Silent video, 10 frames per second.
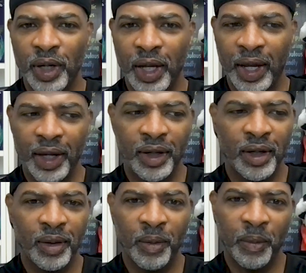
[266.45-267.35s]

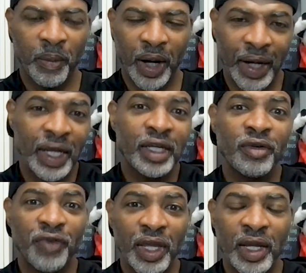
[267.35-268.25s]
And I
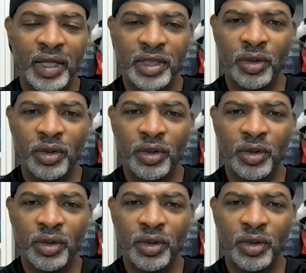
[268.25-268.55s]
inconvenienced